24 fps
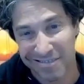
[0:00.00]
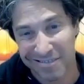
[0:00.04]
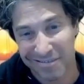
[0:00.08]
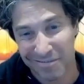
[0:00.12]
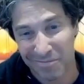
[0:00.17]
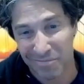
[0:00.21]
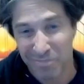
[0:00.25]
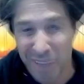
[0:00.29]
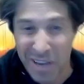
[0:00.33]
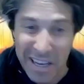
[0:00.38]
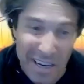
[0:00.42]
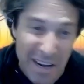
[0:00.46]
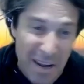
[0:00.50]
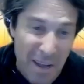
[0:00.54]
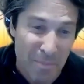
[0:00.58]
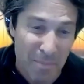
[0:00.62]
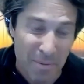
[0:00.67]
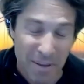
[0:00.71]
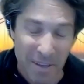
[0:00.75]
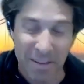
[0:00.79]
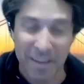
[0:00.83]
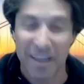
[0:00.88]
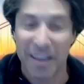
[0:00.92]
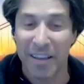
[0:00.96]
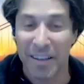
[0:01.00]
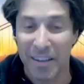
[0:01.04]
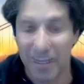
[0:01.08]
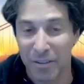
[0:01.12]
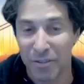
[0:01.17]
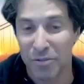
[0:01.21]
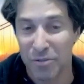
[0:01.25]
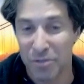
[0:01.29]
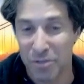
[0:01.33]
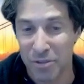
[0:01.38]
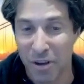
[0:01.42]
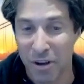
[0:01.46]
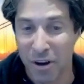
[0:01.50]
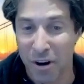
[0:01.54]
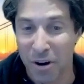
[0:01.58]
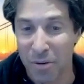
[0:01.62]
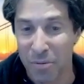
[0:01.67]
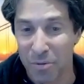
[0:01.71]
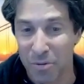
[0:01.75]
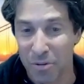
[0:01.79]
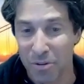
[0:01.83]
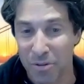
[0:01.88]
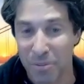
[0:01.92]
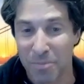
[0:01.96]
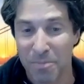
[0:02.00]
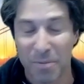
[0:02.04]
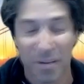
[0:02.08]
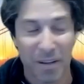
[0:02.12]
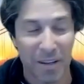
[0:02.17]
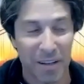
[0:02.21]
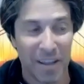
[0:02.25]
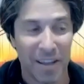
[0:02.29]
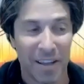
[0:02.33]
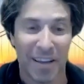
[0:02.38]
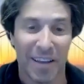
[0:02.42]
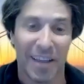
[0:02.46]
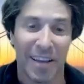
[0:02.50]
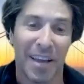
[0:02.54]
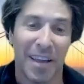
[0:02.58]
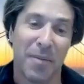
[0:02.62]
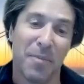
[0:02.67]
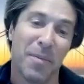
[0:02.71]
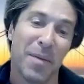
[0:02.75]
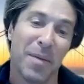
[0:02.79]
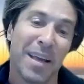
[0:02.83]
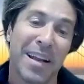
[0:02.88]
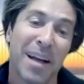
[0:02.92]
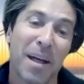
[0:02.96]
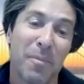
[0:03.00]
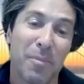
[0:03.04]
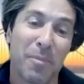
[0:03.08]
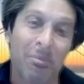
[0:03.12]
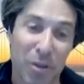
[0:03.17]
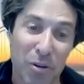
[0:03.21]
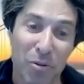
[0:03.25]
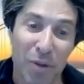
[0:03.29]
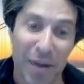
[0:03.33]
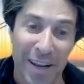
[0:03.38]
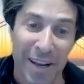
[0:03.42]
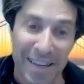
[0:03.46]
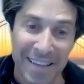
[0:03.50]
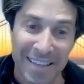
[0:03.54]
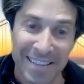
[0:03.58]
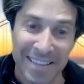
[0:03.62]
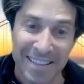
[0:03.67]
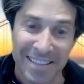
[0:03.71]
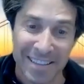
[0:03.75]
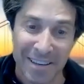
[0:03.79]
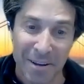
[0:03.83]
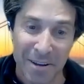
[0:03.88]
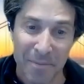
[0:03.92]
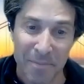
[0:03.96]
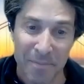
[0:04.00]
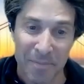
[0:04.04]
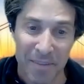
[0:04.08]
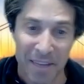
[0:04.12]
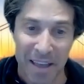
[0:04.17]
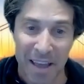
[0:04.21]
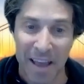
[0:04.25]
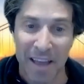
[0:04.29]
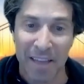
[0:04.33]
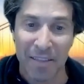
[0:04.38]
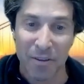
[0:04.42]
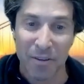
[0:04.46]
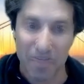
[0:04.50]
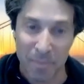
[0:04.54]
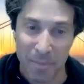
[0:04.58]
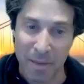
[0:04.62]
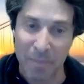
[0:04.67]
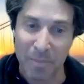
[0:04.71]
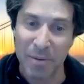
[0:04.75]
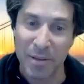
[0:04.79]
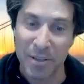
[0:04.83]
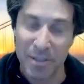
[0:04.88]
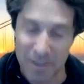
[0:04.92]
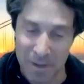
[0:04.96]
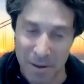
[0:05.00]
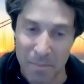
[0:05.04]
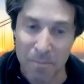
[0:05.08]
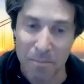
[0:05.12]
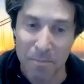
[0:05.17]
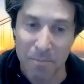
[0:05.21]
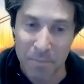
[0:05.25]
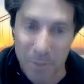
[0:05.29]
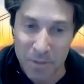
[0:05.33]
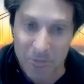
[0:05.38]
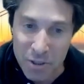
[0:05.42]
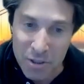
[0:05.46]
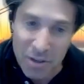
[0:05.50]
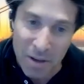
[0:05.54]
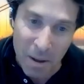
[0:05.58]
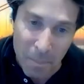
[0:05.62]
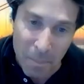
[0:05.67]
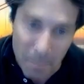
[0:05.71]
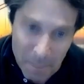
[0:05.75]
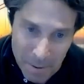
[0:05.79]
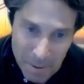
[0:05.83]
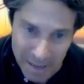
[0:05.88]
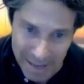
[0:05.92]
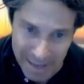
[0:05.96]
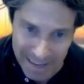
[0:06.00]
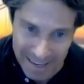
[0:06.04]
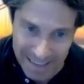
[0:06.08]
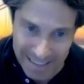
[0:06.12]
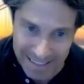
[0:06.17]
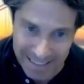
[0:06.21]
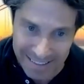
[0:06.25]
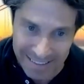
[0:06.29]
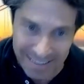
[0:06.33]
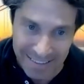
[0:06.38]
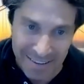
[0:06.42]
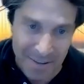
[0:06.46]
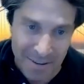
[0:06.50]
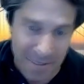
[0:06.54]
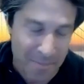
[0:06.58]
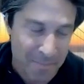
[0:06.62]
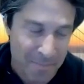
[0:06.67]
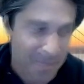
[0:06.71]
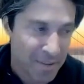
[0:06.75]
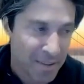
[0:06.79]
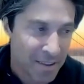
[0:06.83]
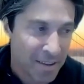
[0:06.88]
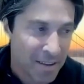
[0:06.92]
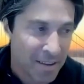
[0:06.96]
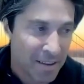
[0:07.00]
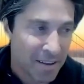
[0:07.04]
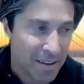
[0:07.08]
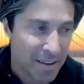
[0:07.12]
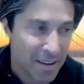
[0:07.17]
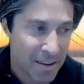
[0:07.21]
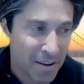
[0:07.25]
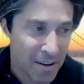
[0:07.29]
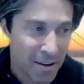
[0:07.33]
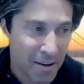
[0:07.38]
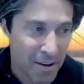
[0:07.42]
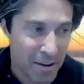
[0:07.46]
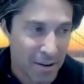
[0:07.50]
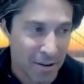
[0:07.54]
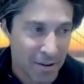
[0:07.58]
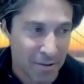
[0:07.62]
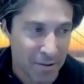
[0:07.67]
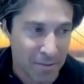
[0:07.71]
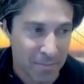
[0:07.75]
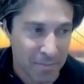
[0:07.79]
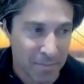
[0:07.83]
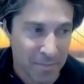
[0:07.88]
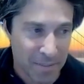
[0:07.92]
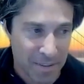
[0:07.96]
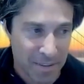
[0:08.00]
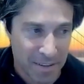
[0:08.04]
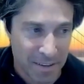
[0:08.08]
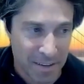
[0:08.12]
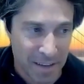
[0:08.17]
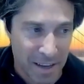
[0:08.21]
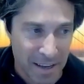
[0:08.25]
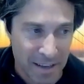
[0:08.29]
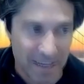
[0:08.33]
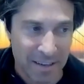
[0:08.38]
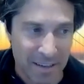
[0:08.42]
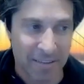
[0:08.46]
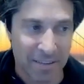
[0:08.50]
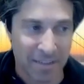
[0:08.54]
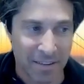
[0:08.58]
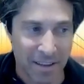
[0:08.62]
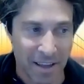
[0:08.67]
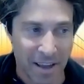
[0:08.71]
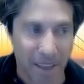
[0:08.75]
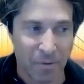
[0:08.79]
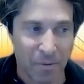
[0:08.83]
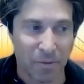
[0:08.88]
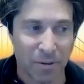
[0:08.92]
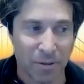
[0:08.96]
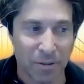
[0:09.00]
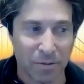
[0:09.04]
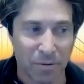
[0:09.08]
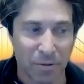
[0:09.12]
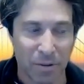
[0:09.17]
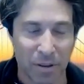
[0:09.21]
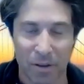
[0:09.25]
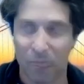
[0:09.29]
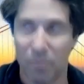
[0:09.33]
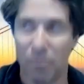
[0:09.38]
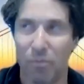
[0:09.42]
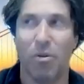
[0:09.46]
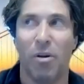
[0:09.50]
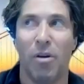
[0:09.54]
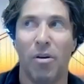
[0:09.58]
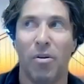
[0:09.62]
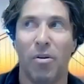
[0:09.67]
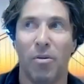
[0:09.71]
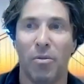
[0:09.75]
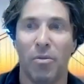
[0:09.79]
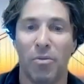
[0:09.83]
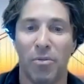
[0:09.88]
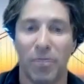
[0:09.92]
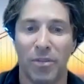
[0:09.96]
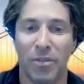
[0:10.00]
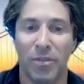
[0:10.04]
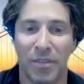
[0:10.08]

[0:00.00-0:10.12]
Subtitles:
may not, okay, he didn't use the R word, but it may not be great. And there may be some pain. And I think equities were like, whoa,